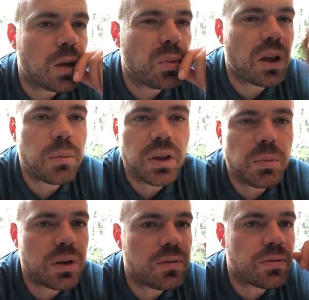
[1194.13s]
But I mean, they're
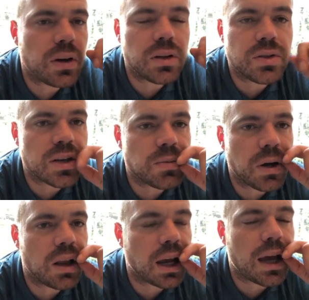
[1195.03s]
being fairly
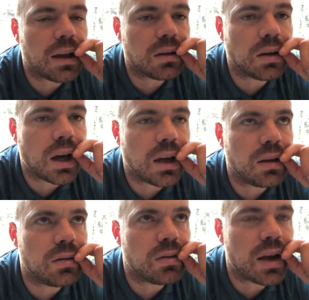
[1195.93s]
transparent. Like
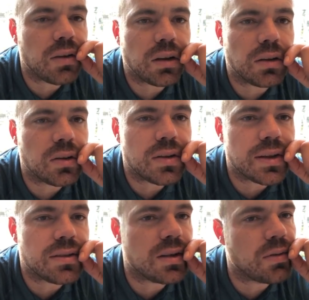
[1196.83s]
I think
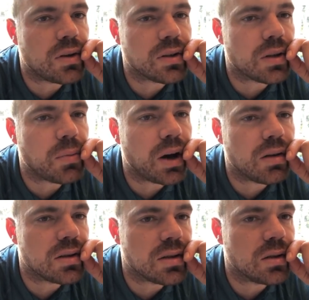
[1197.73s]
it's difficult to compare
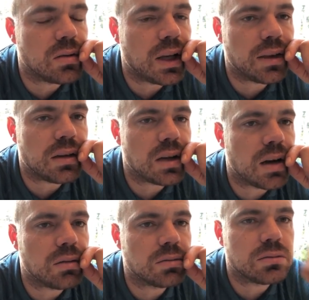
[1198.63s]
the two. Like they're
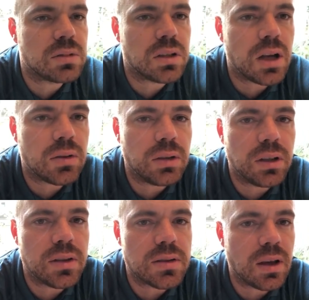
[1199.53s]
not
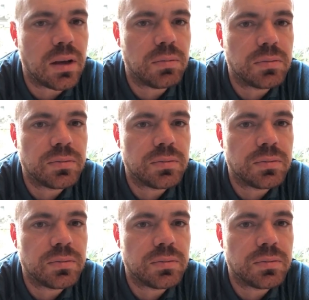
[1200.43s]
really the same.